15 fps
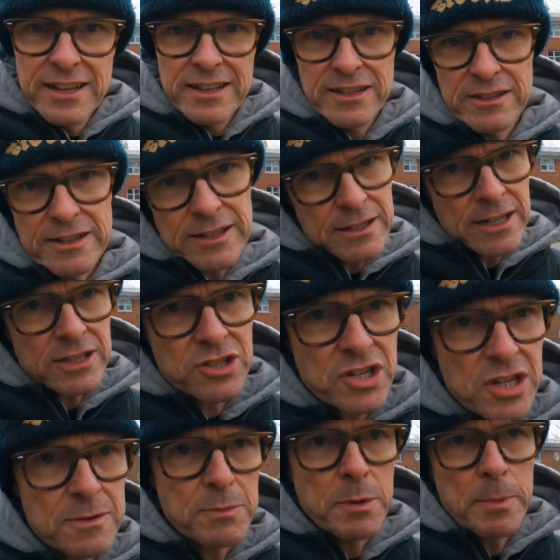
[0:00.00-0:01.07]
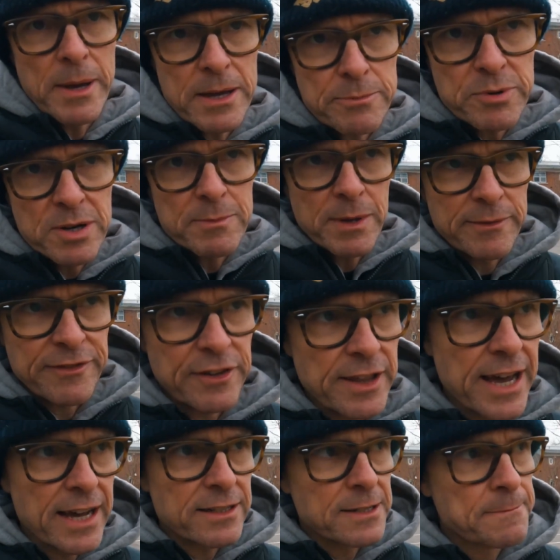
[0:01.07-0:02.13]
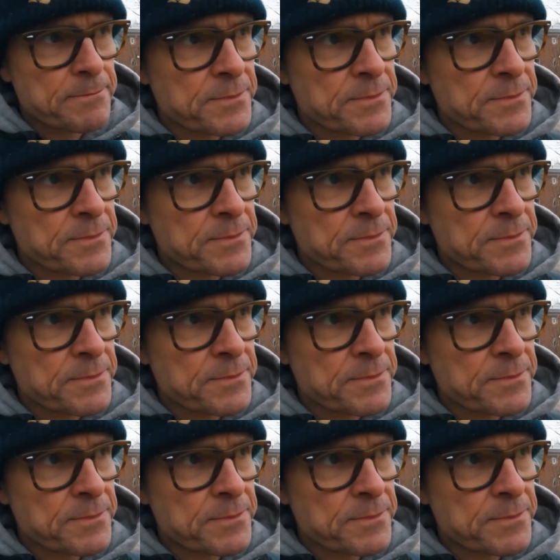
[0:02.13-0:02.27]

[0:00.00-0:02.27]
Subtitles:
you know, they're not cheap. You pay a premium for that.